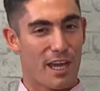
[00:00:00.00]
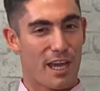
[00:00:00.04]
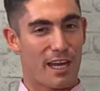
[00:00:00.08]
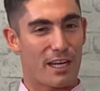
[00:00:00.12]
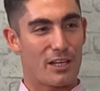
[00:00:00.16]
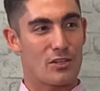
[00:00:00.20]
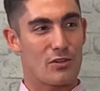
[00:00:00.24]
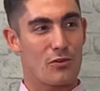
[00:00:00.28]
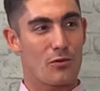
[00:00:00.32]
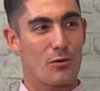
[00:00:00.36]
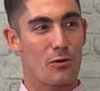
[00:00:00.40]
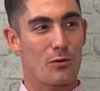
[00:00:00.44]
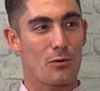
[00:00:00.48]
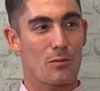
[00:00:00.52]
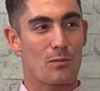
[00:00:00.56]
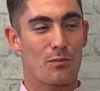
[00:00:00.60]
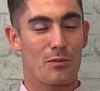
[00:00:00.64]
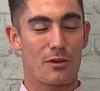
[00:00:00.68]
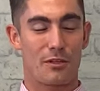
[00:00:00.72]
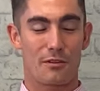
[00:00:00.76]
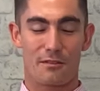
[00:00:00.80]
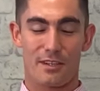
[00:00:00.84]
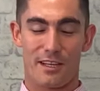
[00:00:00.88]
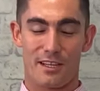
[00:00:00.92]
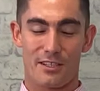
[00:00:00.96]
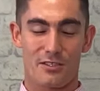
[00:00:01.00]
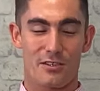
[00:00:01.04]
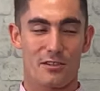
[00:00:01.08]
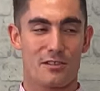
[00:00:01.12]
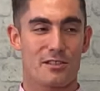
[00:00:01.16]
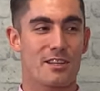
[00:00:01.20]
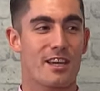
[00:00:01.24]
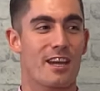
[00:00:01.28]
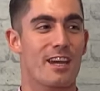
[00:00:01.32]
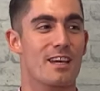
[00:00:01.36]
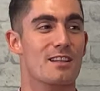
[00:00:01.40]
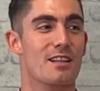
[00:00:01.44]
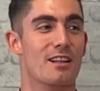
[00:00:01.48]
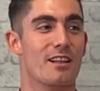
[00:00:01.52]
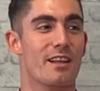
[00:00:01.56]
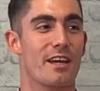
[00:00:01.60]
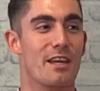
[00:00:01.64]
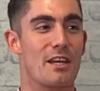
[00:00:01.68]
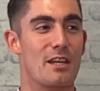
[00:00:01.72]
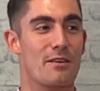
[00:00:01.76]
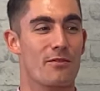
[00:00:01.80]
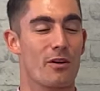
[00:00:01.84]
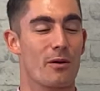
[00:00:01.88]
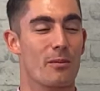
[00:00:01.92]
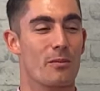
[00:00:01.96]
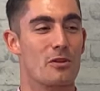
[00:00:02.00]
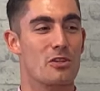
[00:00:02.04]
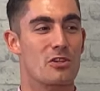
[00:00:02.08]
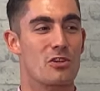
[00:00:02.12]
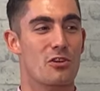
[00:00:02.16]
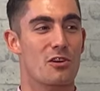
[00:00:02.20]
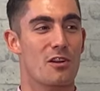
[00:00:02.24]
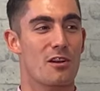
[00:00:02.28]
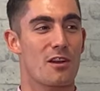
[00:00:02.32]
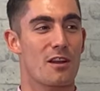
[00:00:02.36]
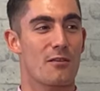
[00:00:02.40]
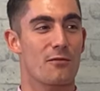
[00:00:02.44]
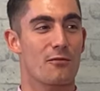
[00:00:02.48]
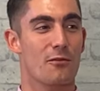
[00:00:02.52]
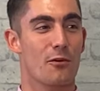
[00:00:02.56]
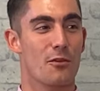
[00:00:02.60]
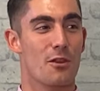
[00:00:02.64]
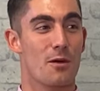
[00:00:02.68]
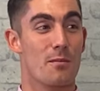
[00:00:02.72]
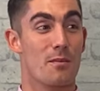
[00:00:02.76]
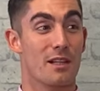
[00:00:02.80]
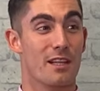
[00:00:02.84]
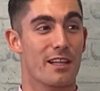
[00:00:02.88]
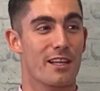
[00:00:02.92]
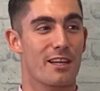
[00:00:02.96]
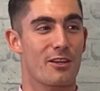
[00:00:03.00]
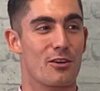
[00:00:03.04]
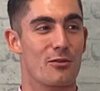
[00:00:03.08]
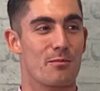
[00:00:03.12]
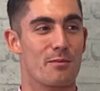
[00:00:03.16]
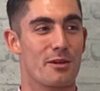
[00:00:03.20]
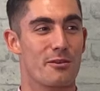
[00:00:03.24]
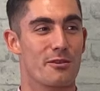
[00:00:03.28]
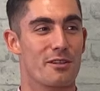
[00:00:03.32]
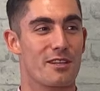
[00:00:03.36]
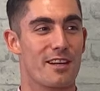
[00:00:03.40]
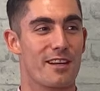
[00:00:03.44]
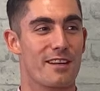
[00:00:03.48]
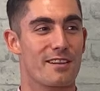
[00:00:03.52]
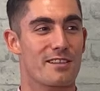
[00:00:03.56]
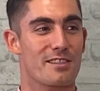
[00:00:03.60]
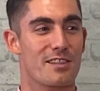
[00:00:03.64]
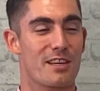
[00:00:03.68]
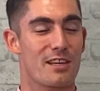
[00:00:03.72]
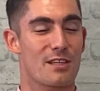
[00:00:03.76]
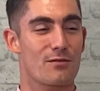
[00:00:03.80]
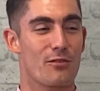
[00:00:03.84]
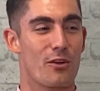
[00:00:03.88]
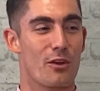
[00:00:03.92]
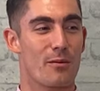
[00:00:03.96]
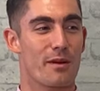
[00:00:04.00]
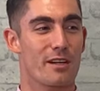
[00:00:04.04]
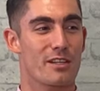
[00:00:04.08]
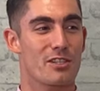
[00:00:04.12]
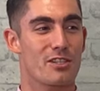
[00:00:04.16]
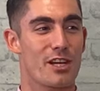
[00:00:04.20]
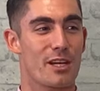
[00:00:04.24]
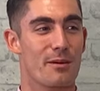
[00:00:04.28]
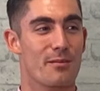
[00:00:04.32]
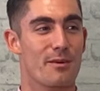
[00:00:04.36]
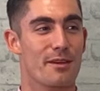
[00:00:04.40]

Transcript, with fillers: age group, but as you say, the land of opportunity for the millennial millionaires. Thanks very much, A